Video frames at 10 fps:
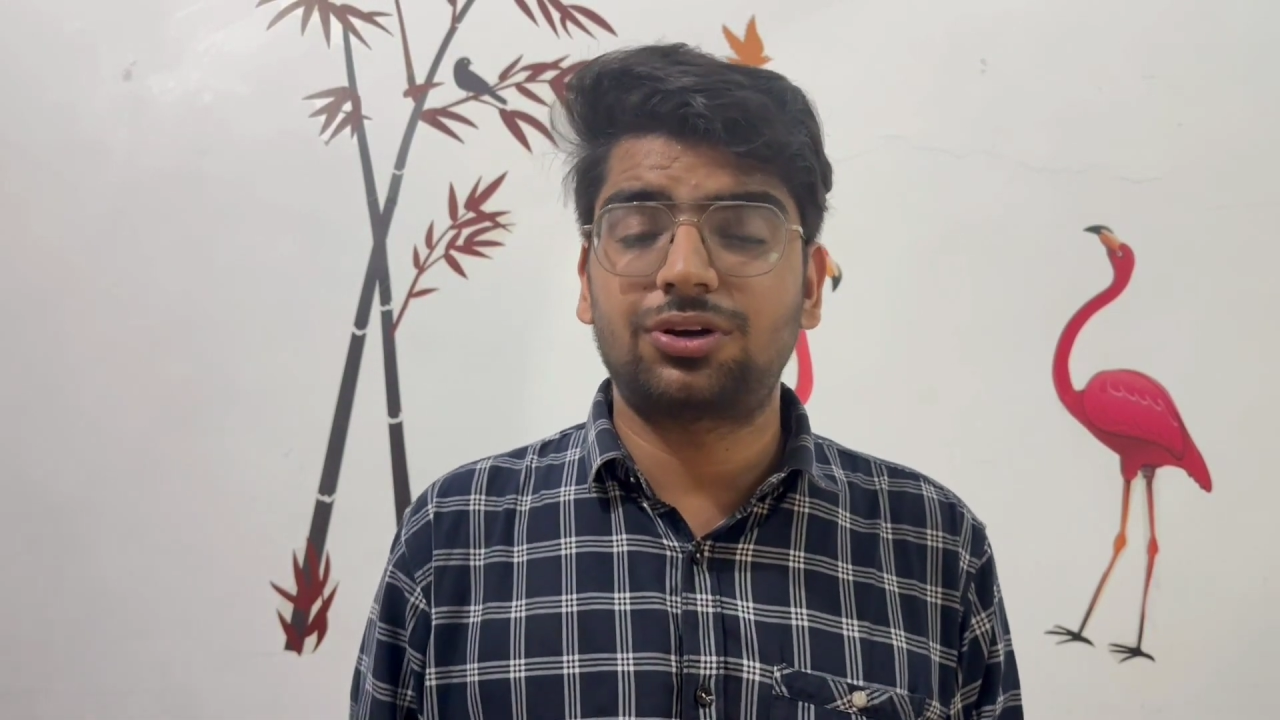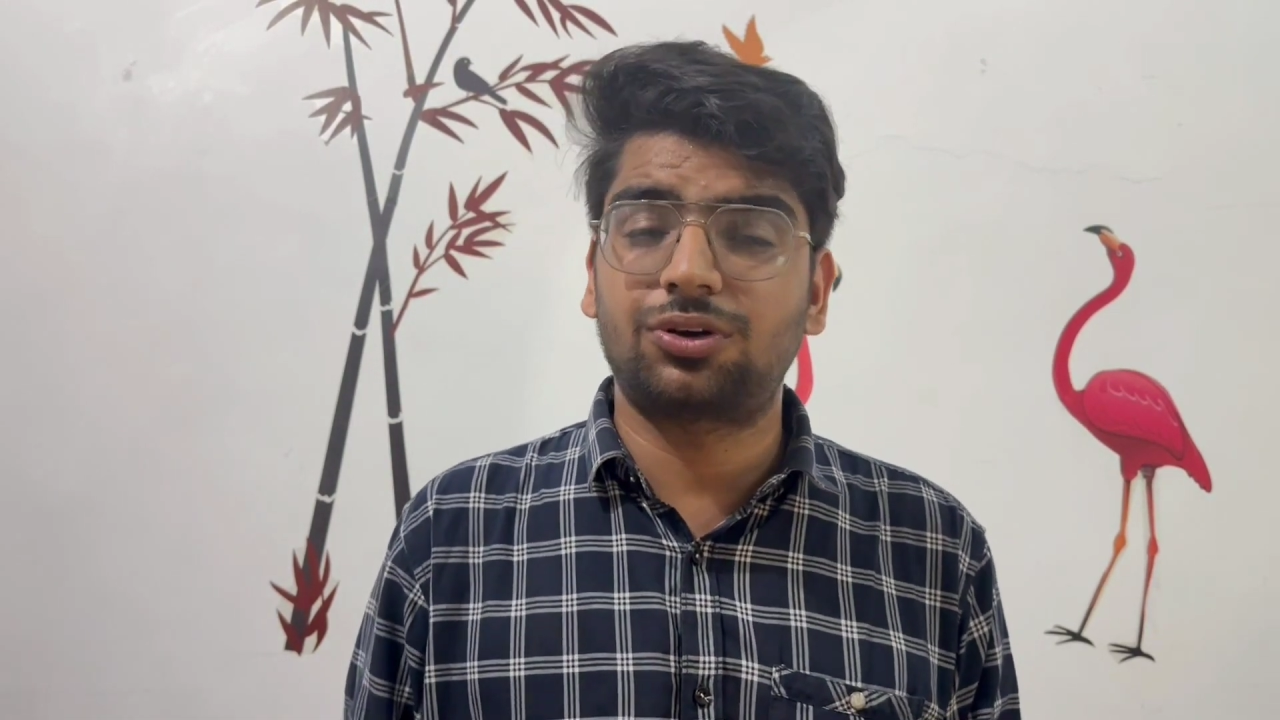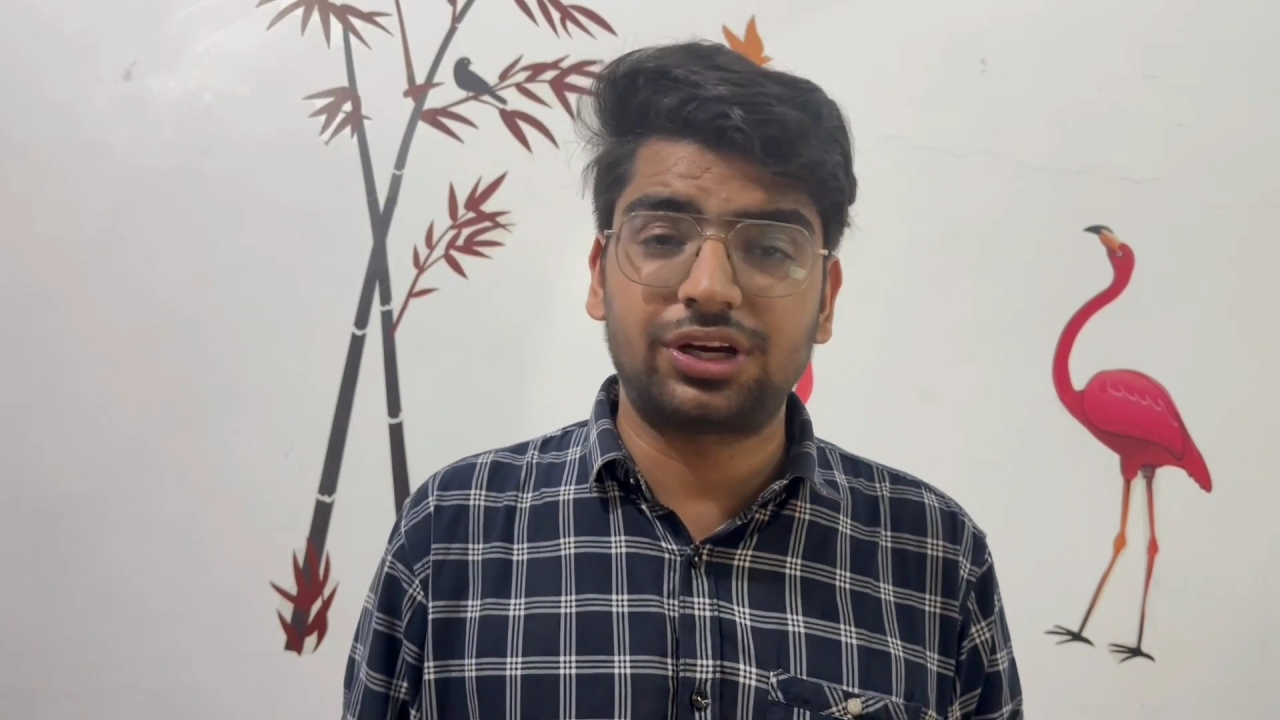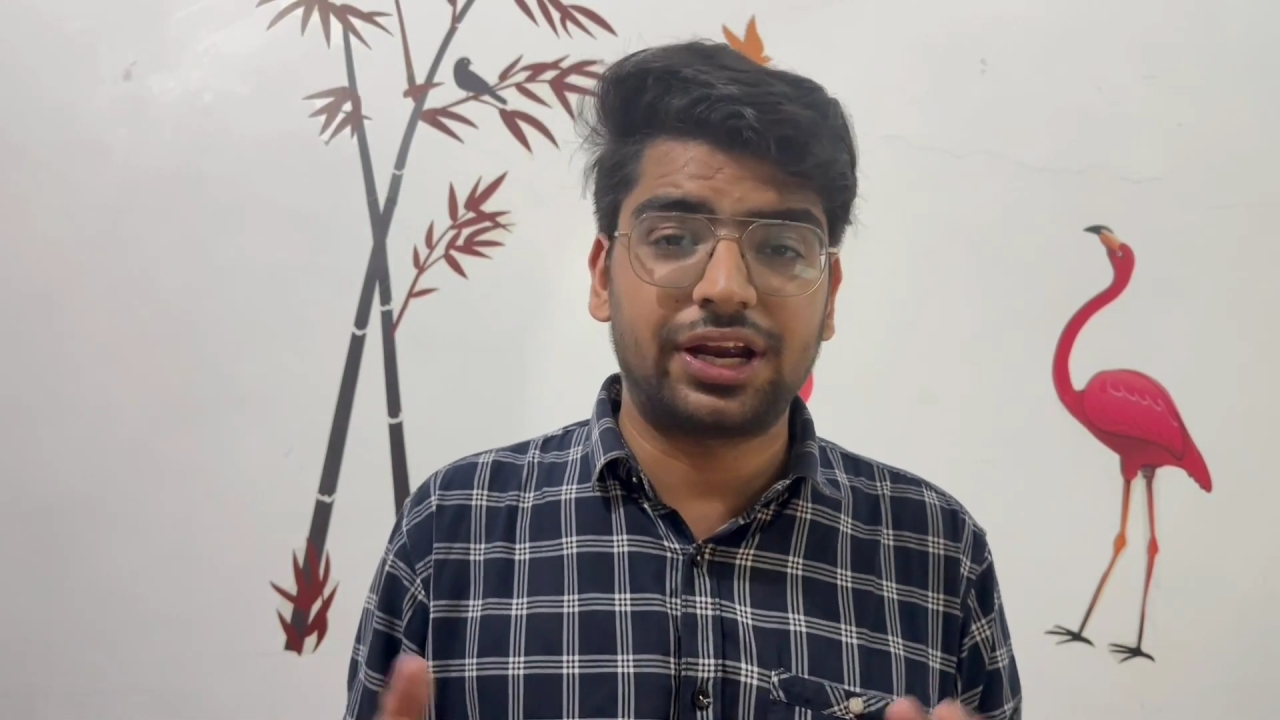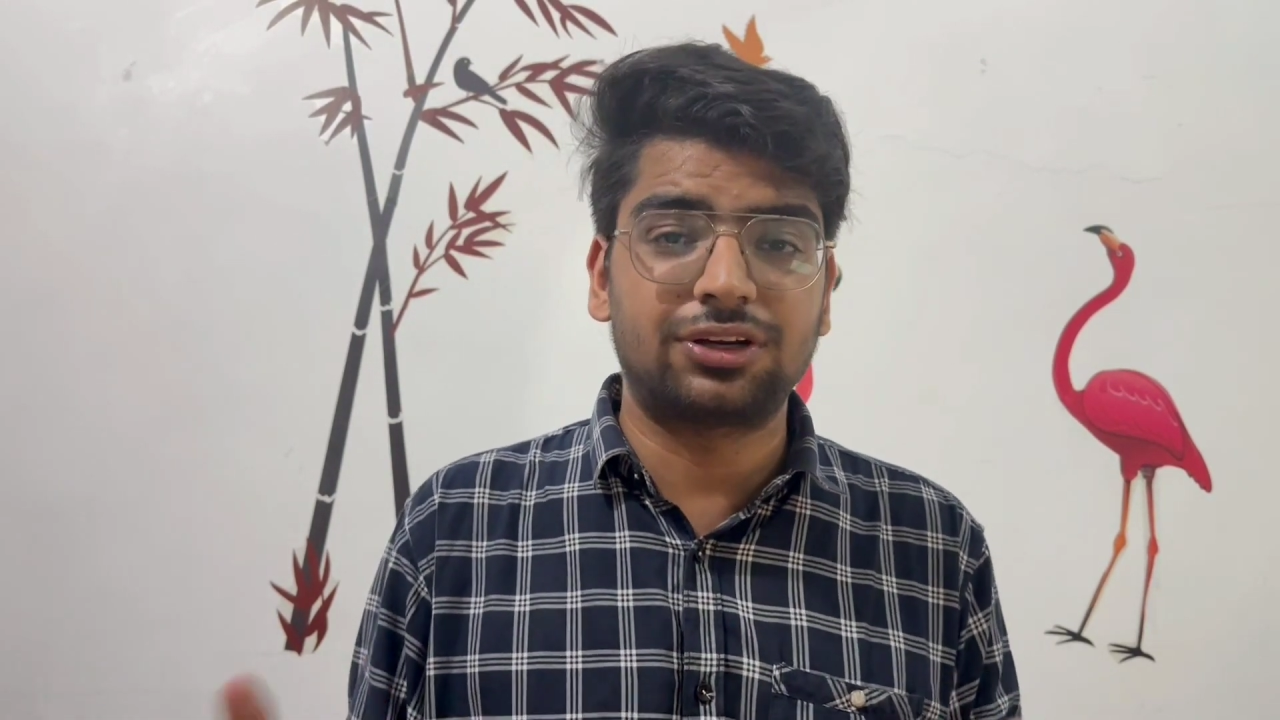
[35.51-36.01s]

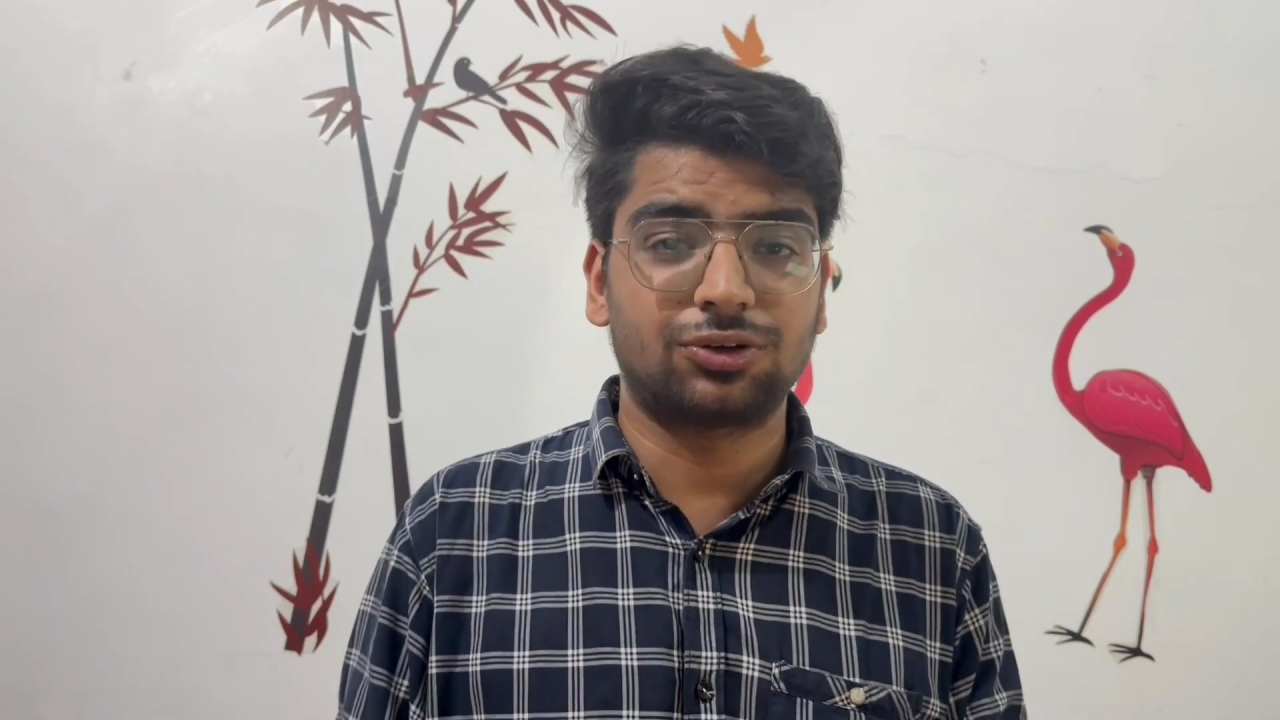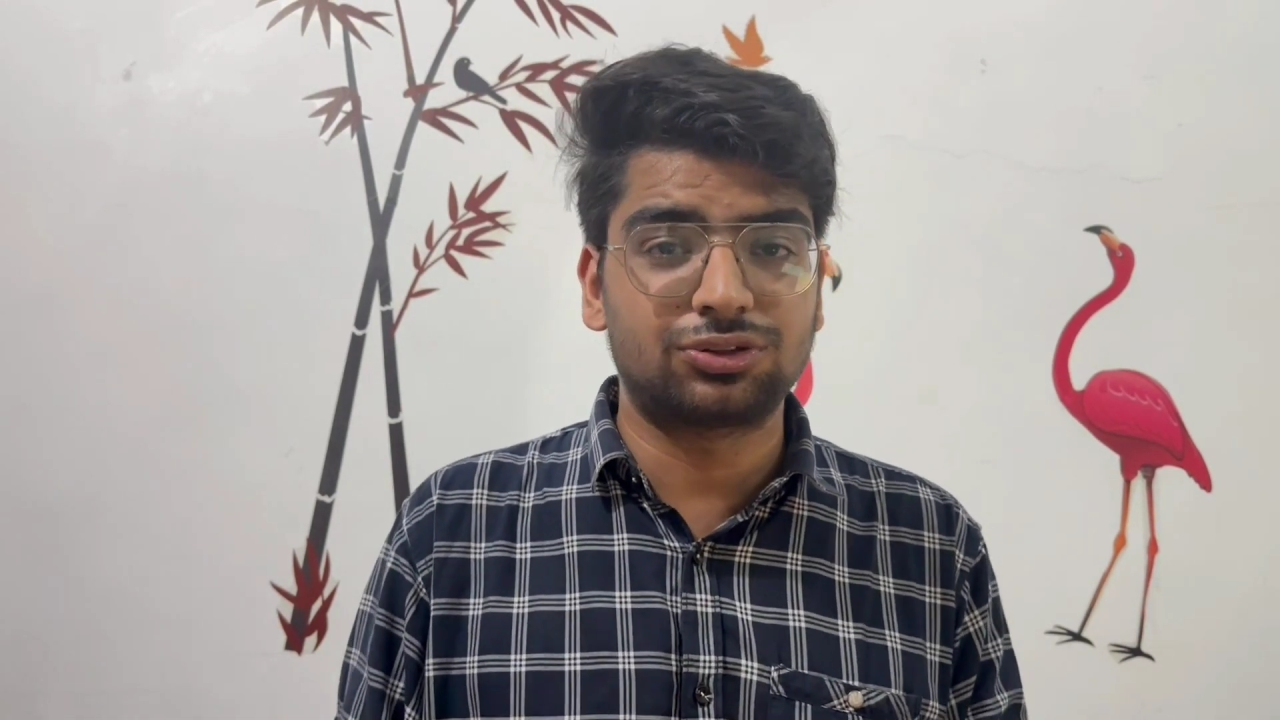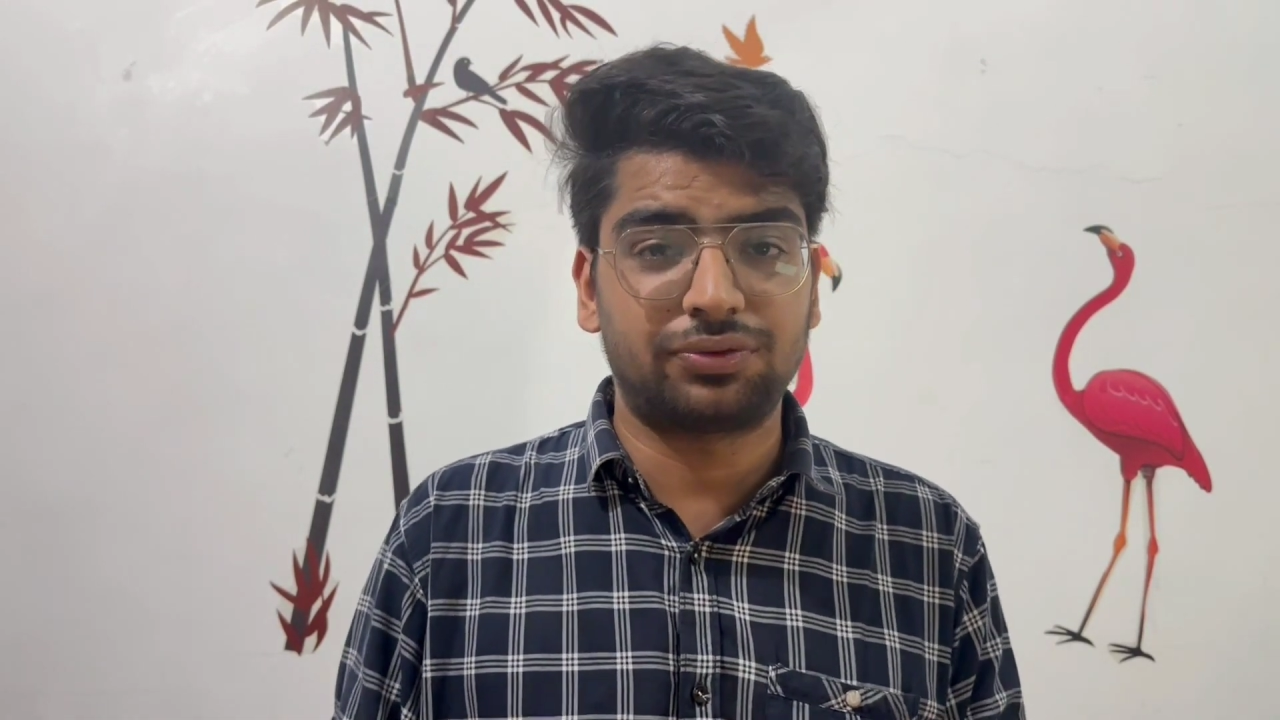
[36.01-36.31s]
to create those